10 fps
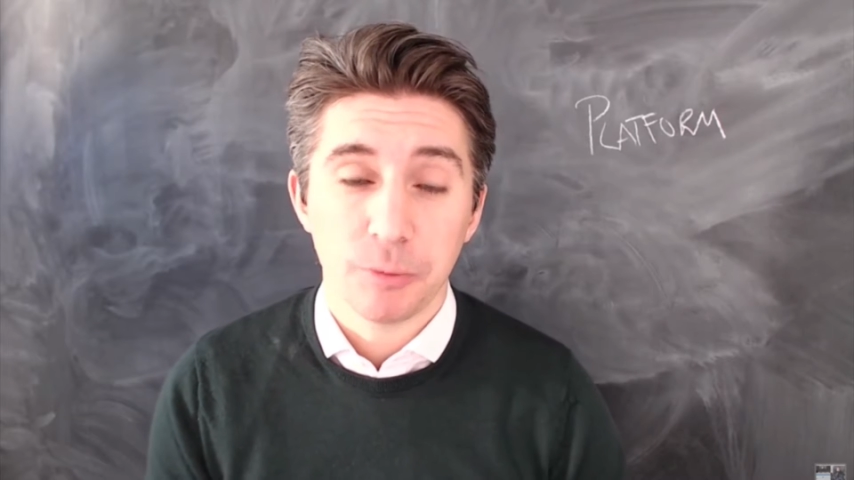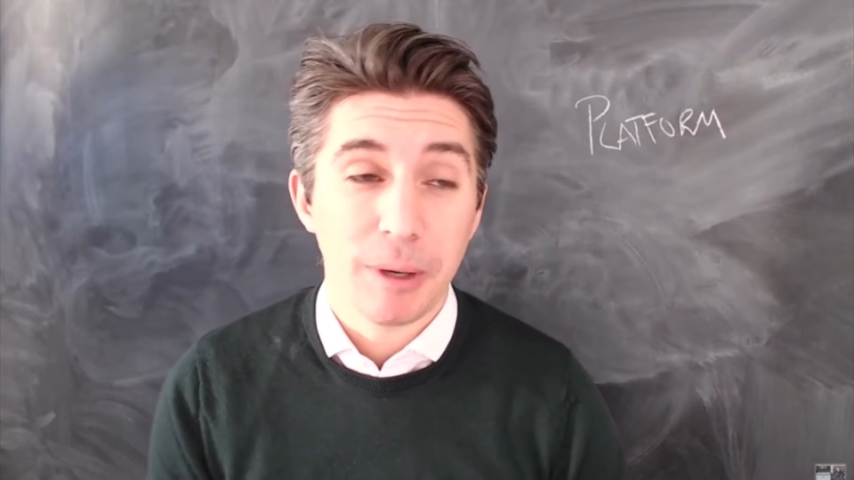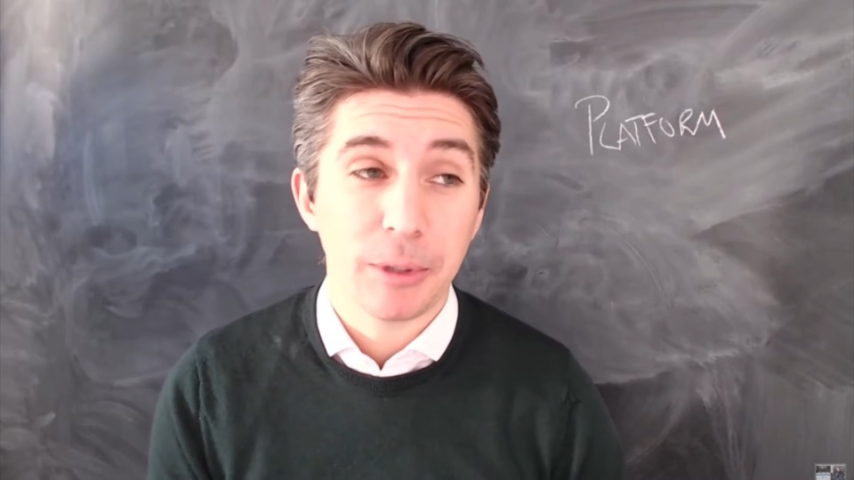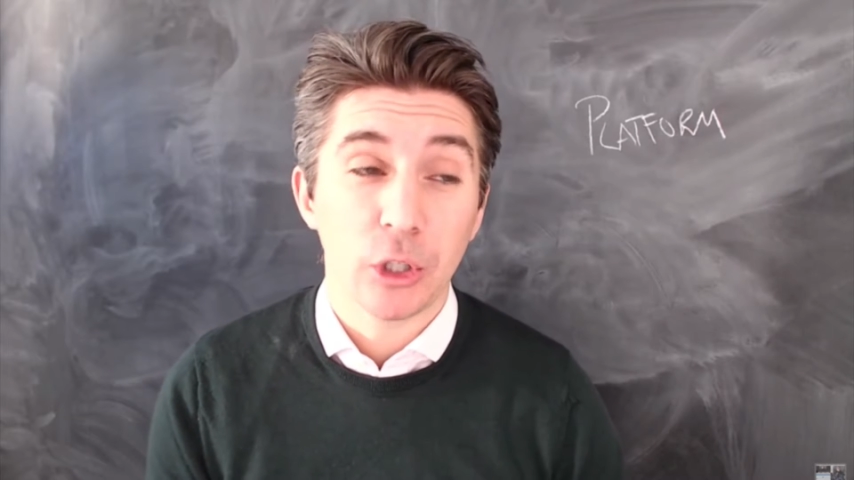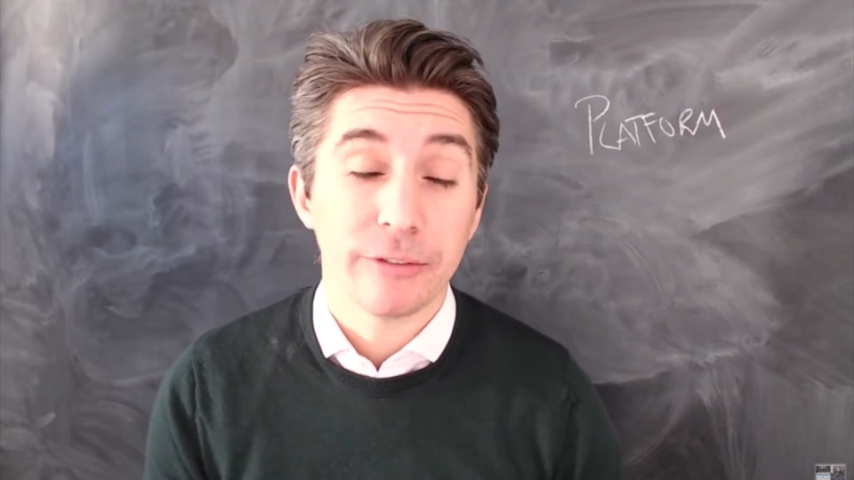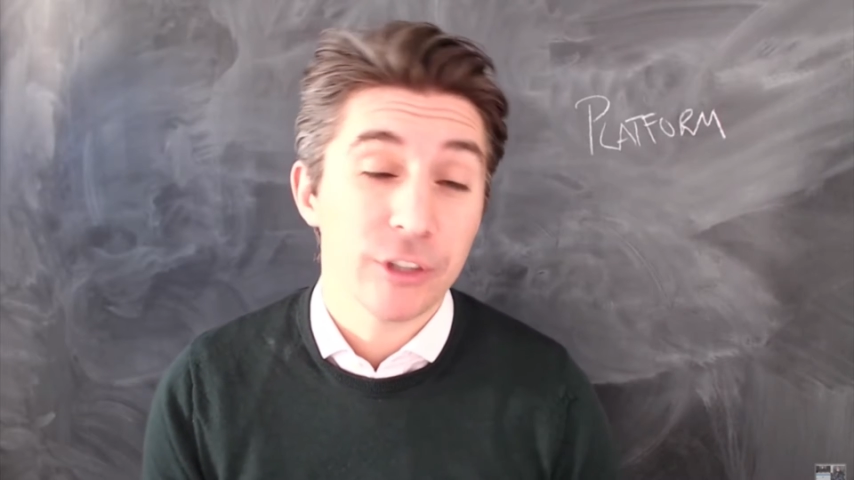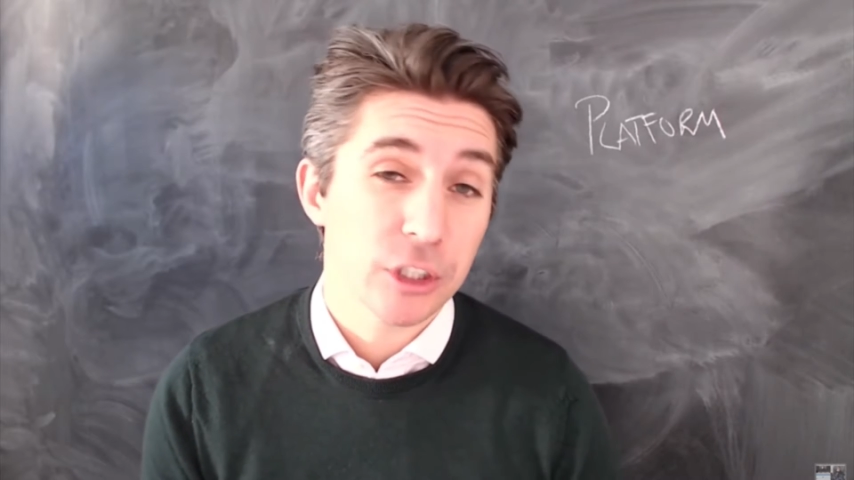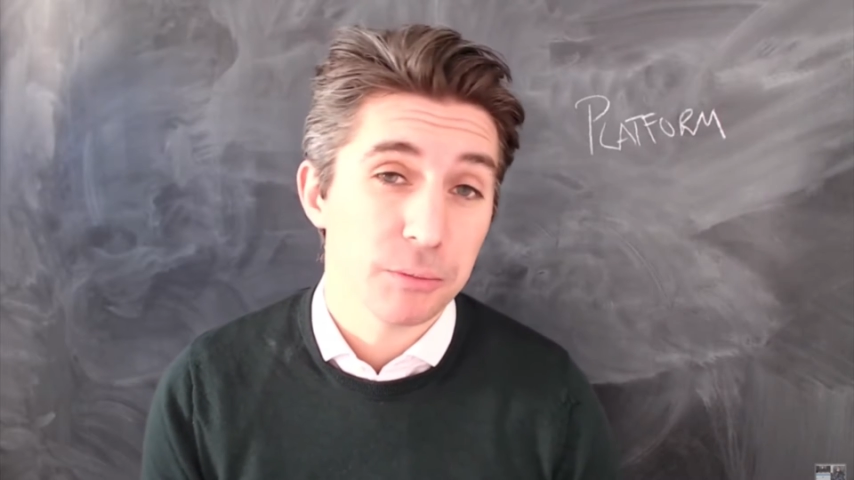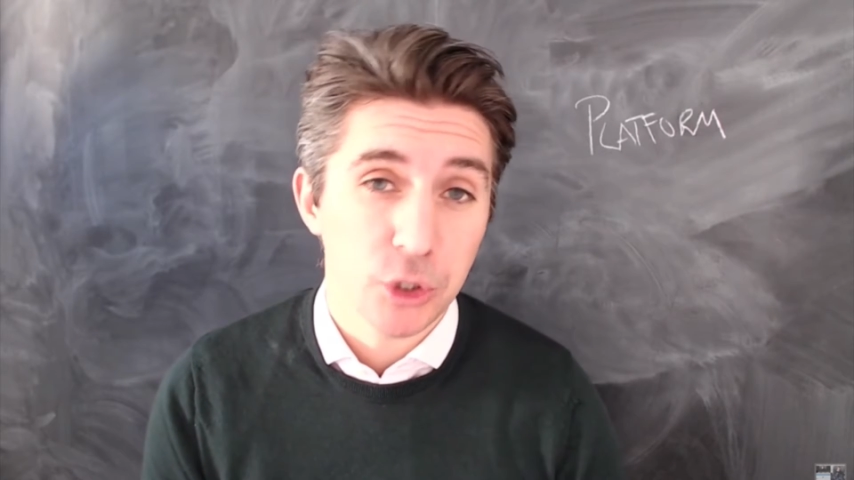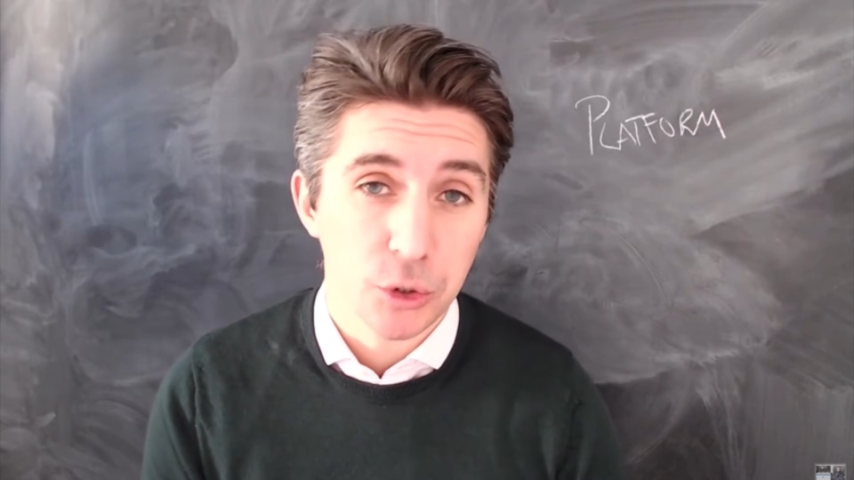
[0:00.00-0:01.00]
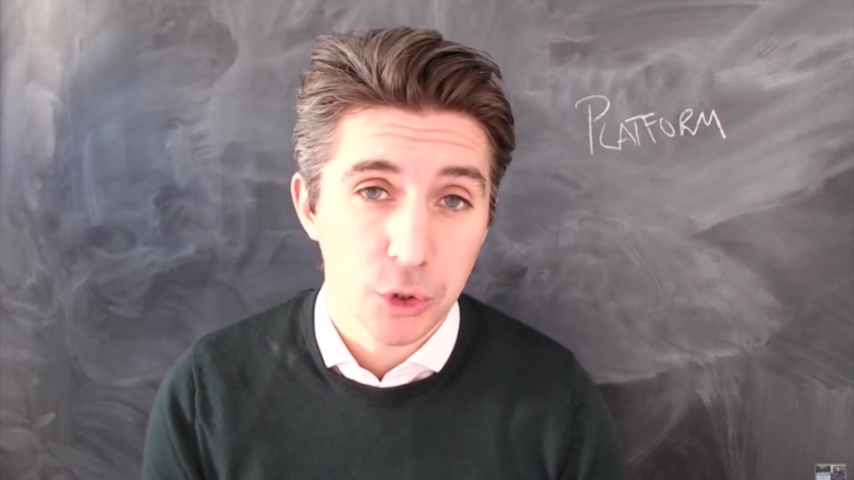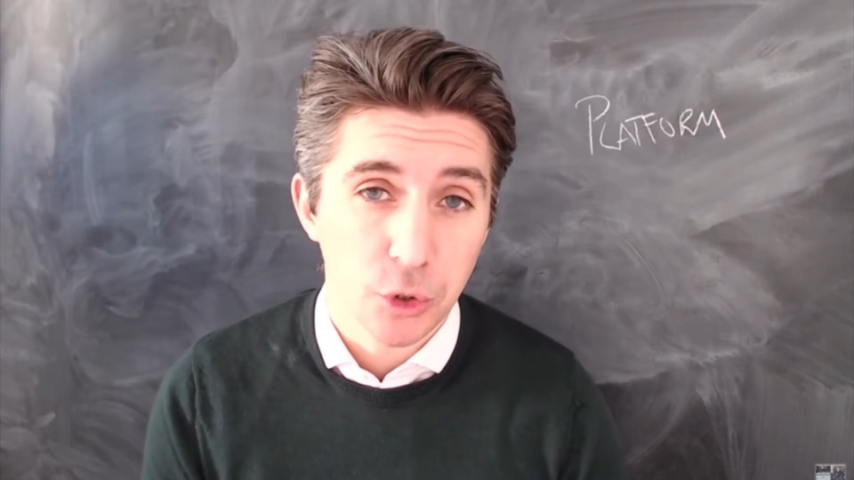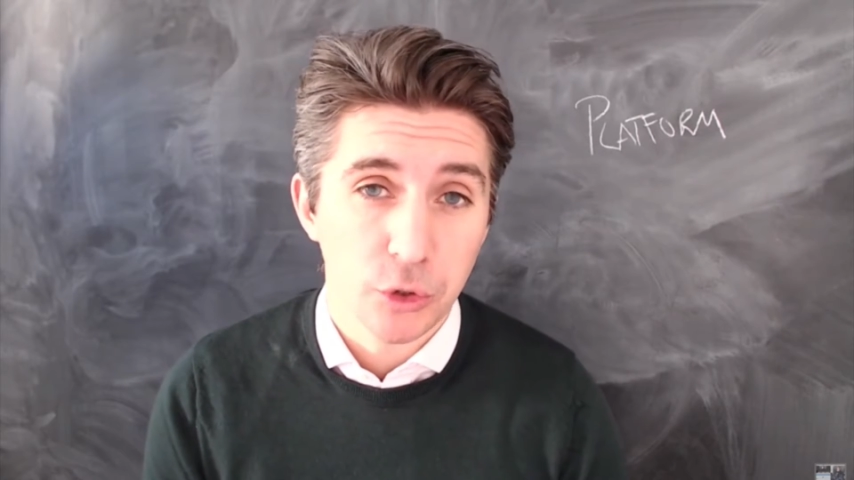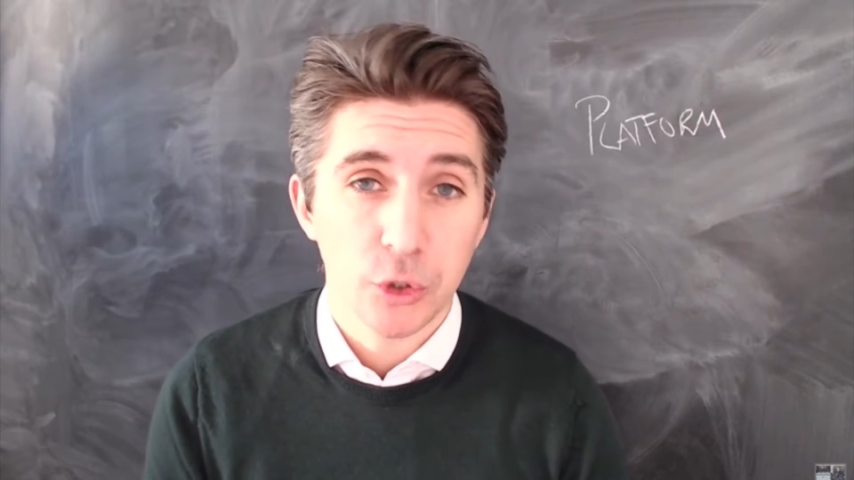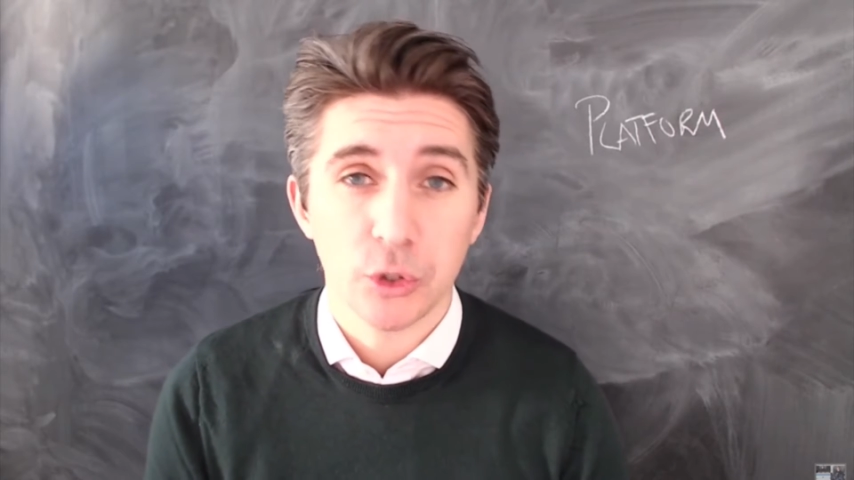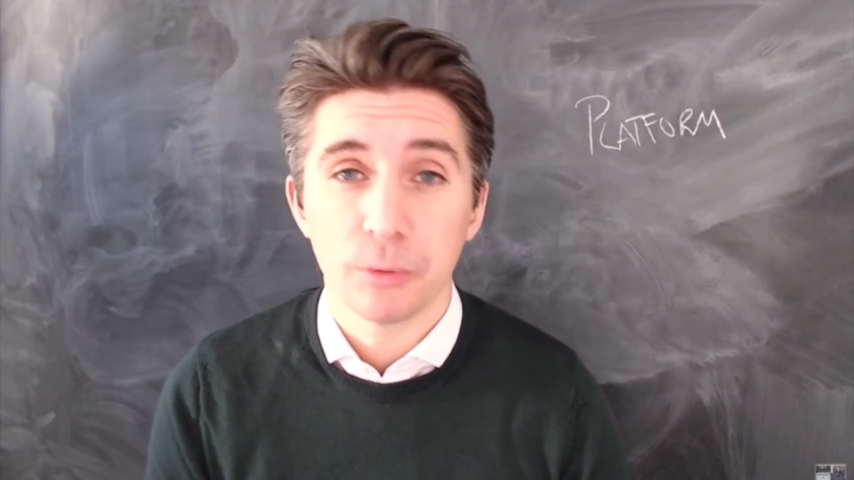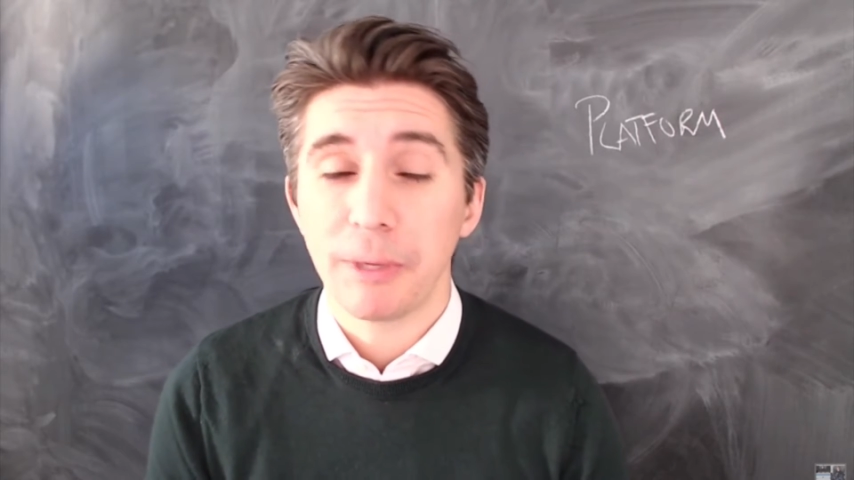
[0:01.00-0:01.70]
Maybe they're looking for some tutorials,